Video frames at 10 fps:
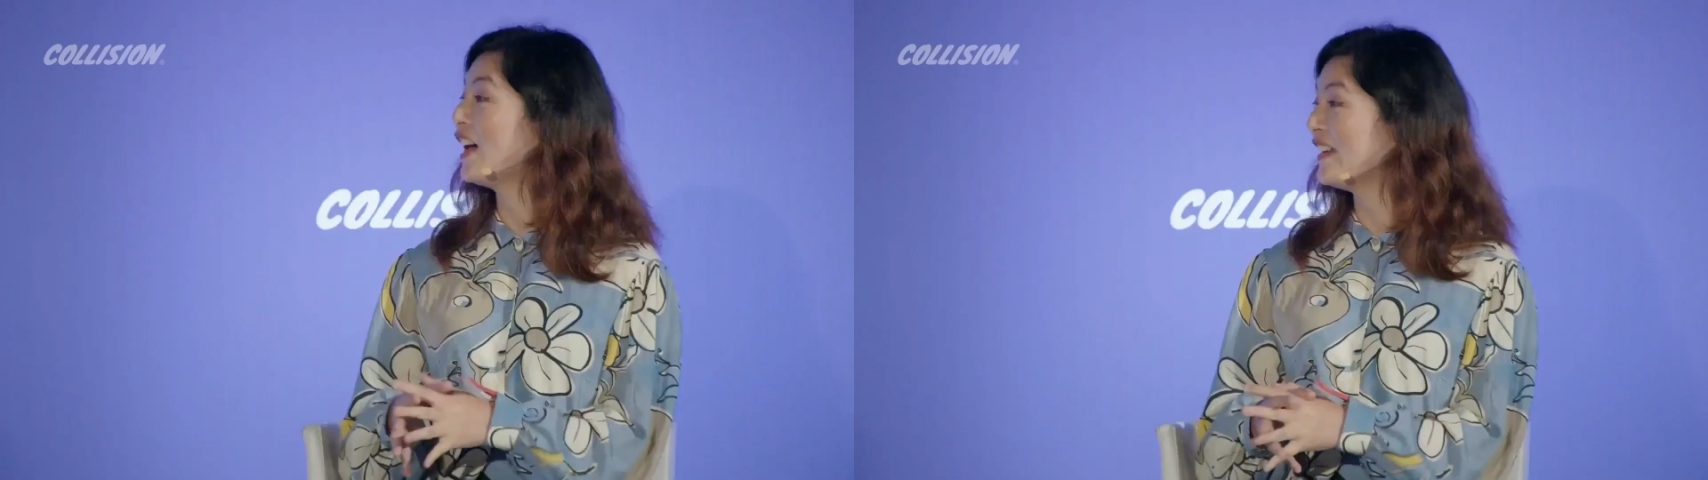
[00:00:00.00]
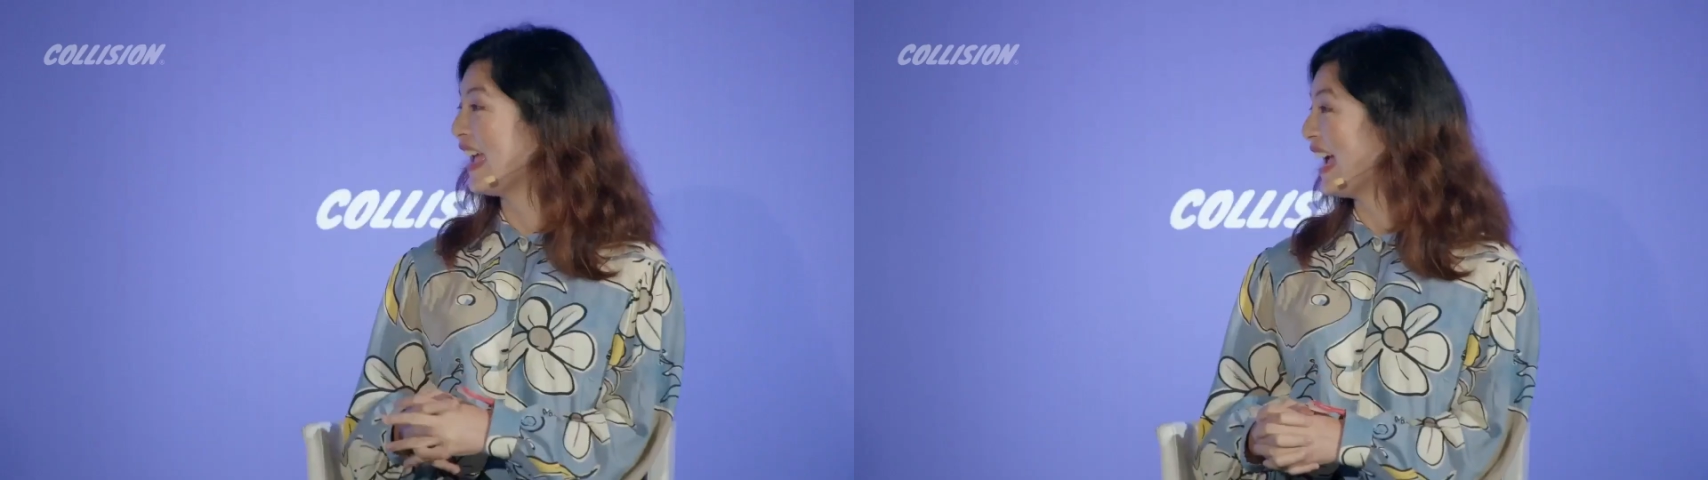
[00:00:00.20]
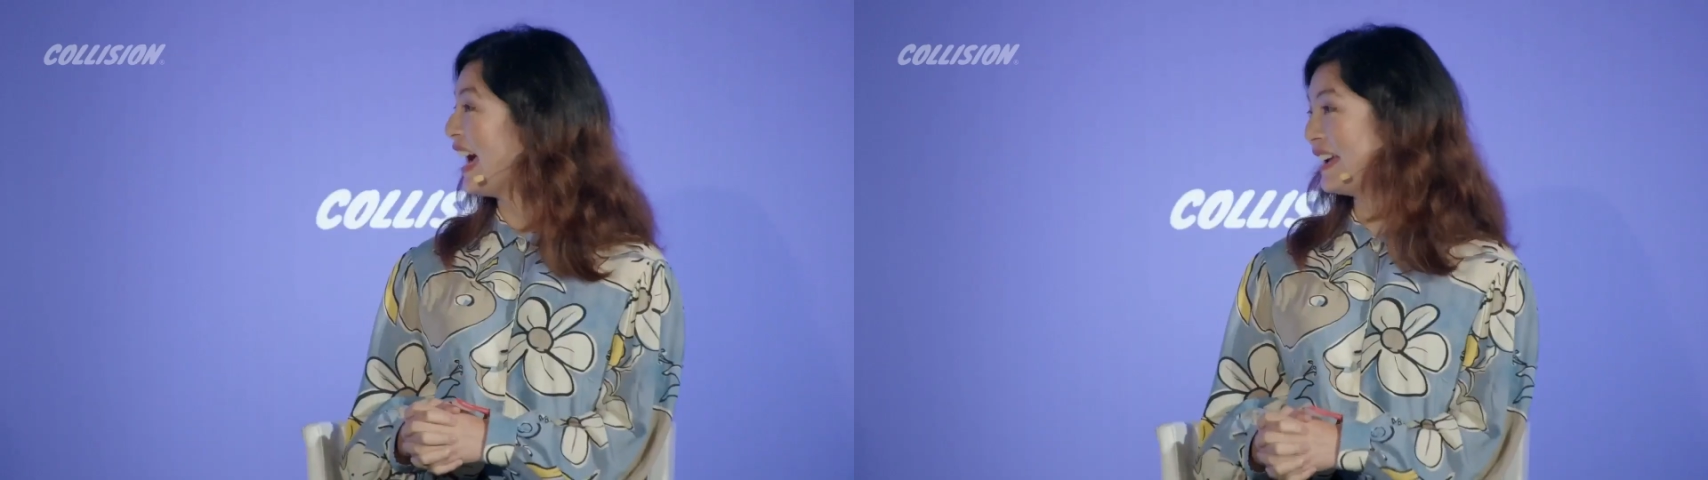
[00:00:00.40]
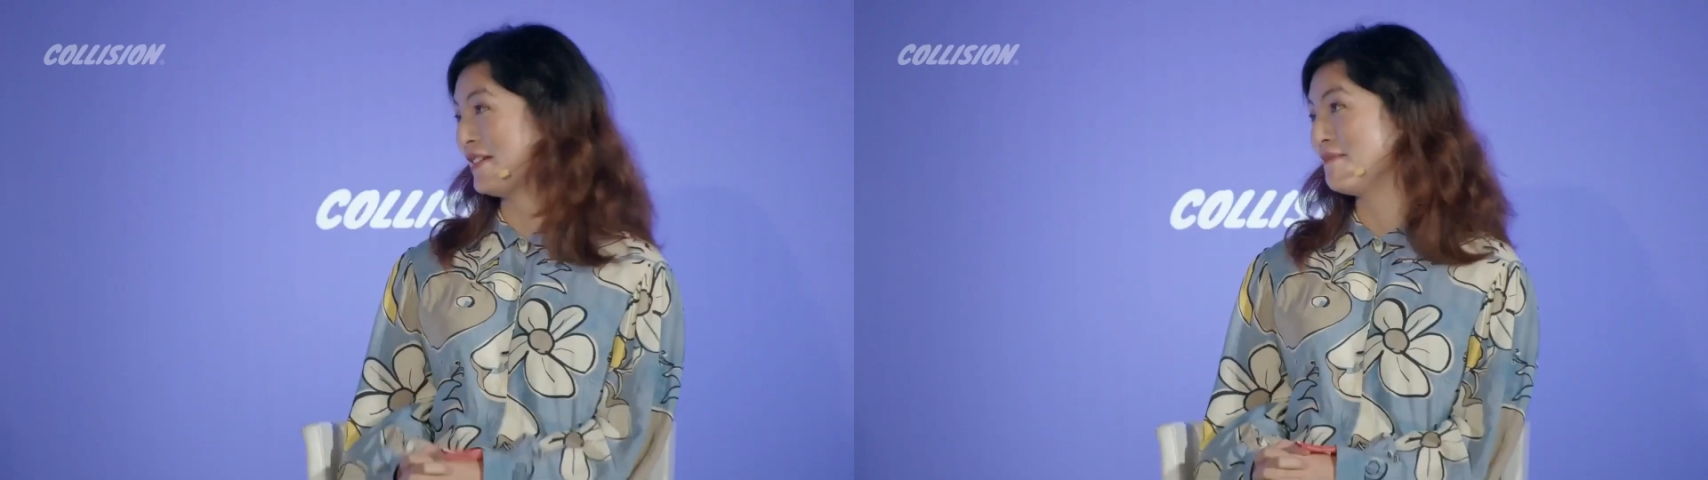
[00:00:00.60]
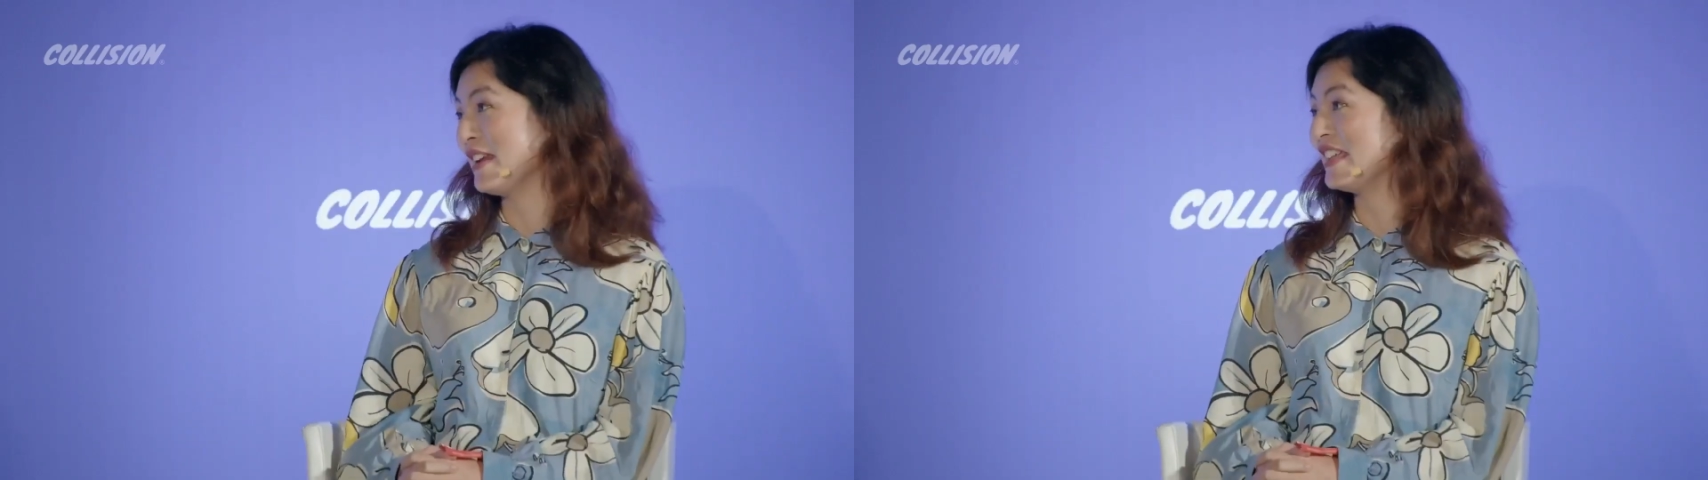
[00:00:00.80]
of AI
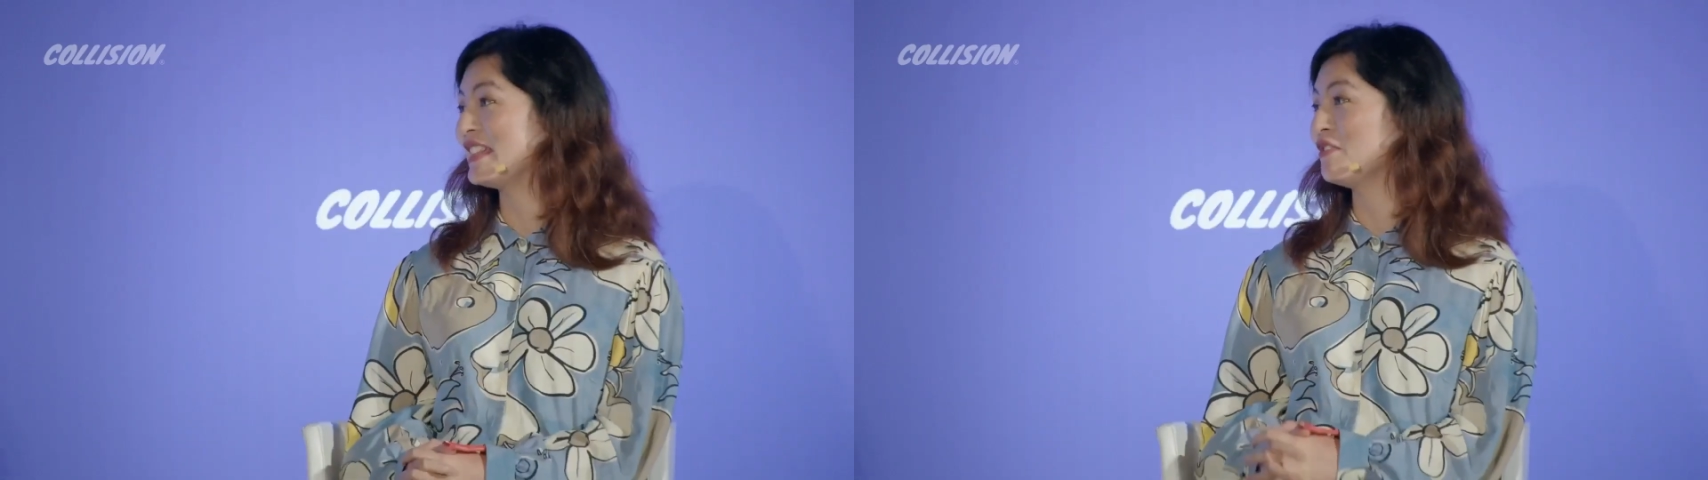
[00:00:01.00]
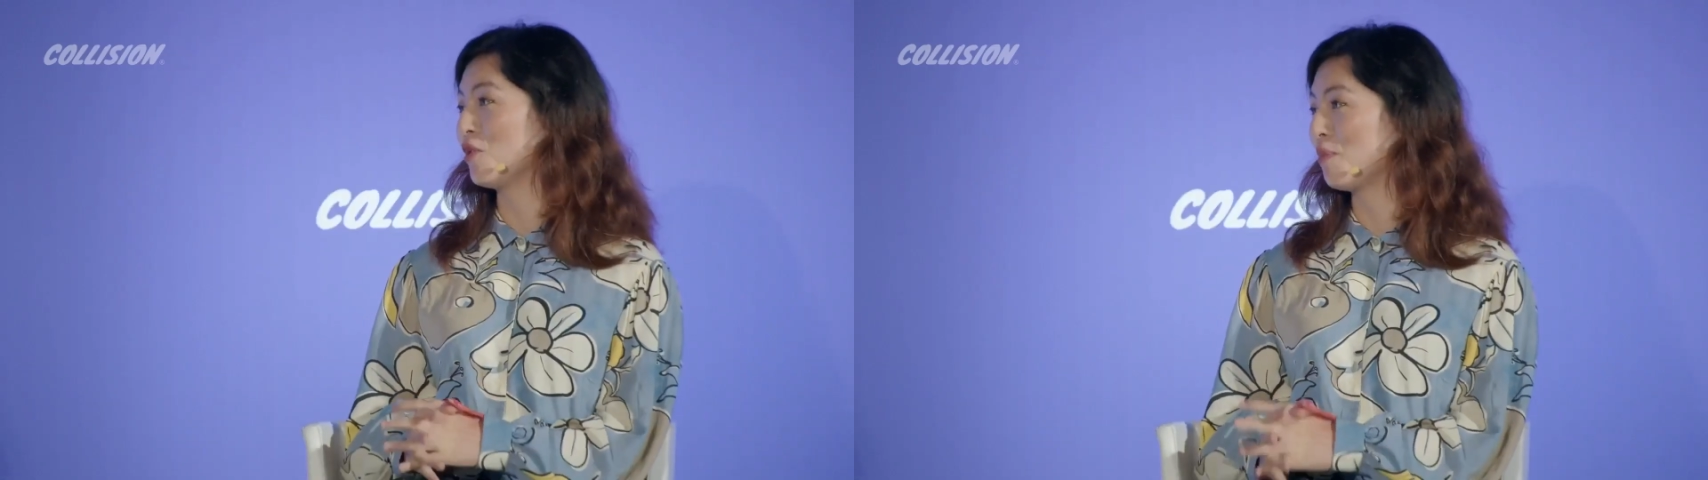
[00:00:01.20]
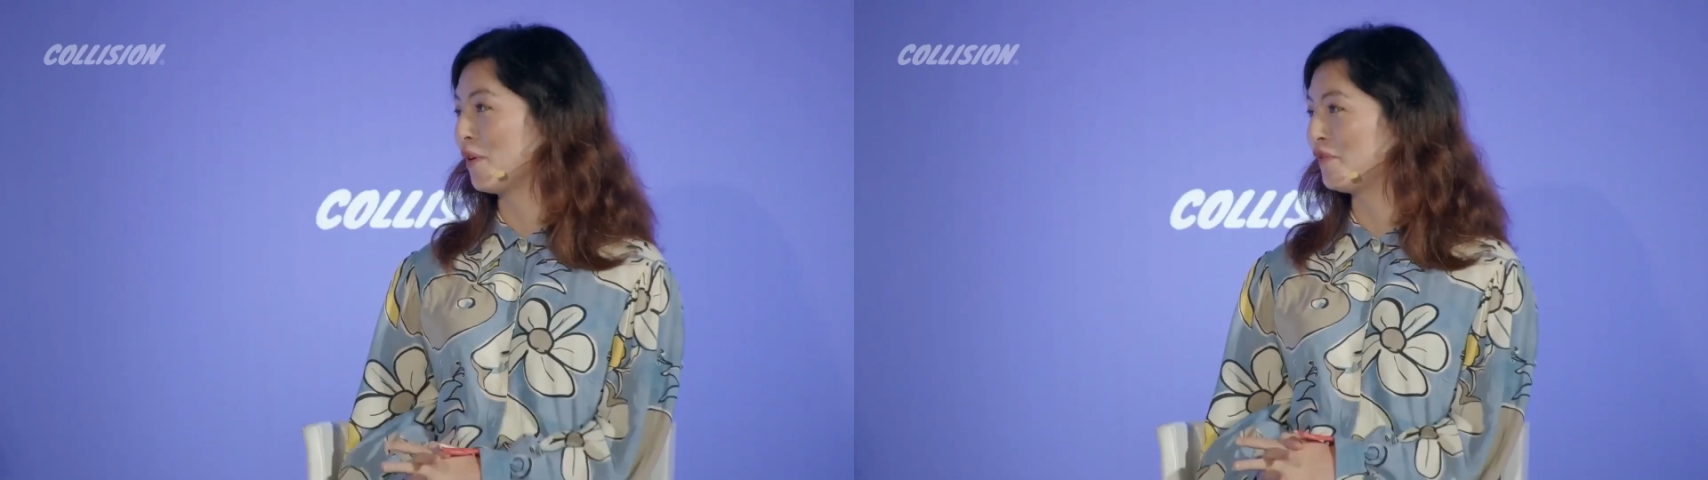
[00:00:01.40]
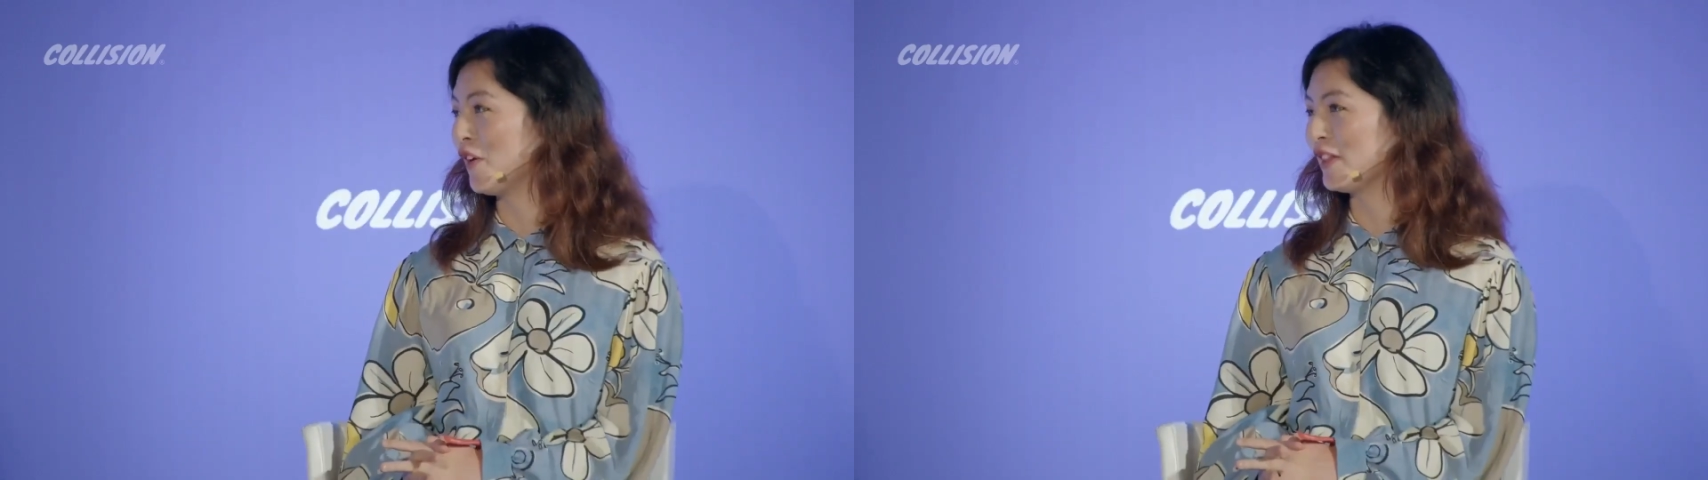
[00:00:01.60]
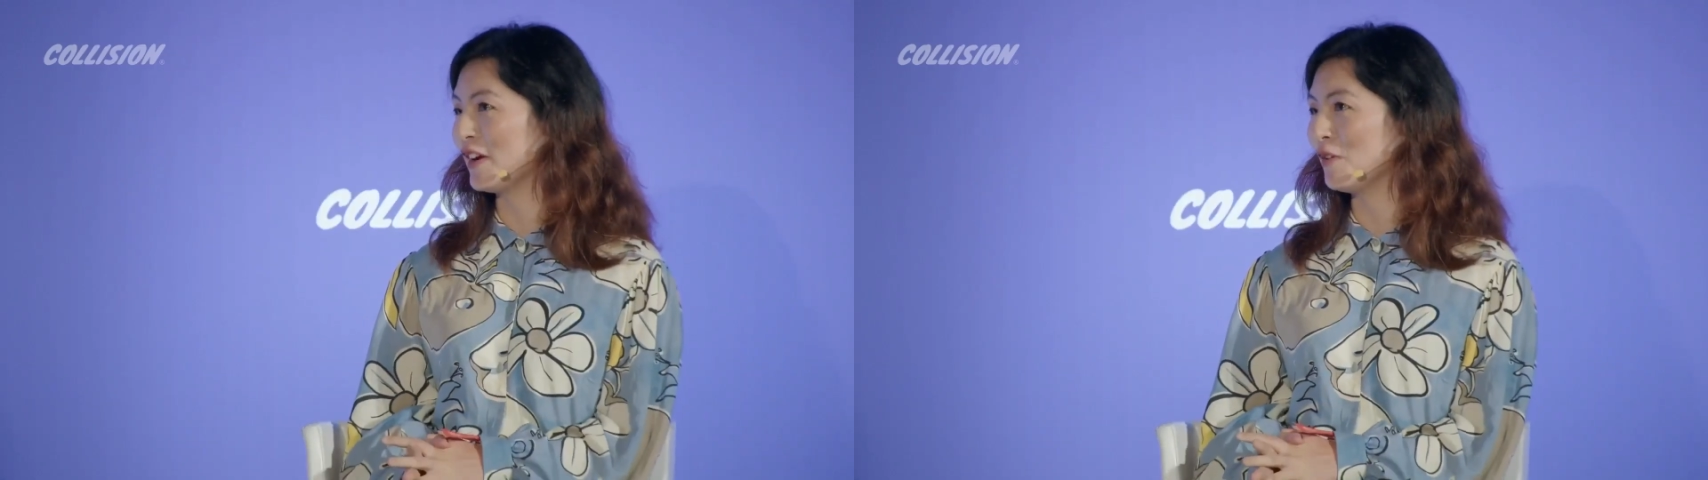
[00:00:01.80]
companies in your
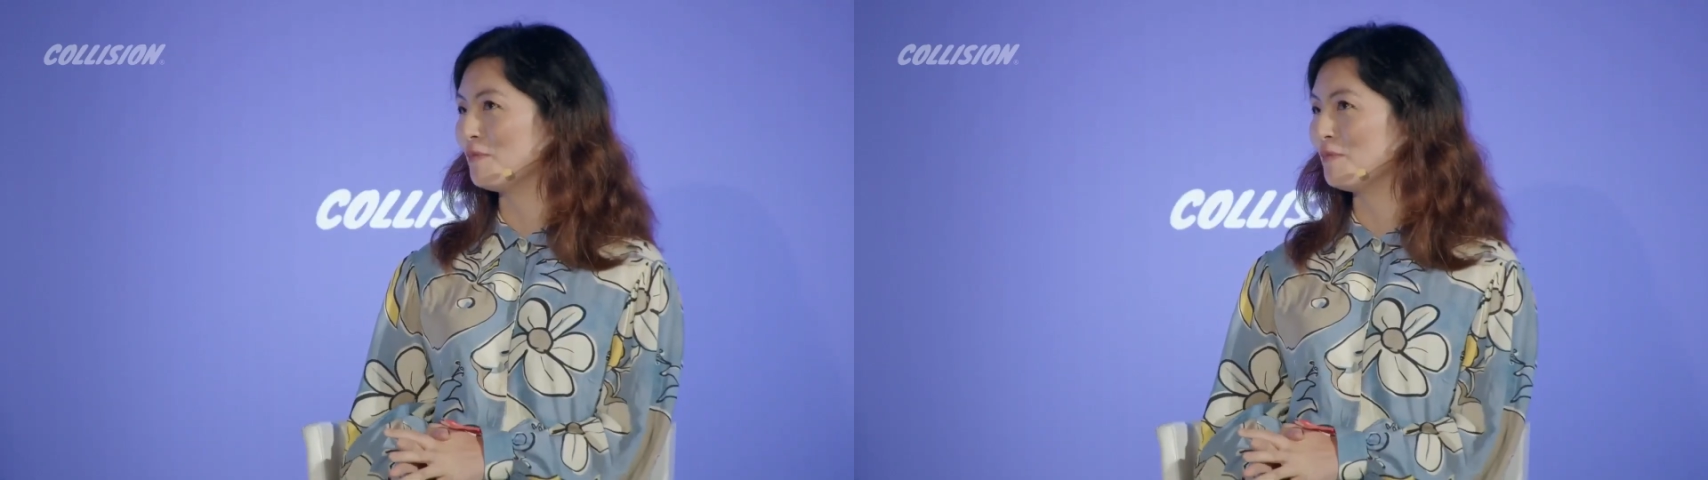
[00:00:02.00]
portfolio,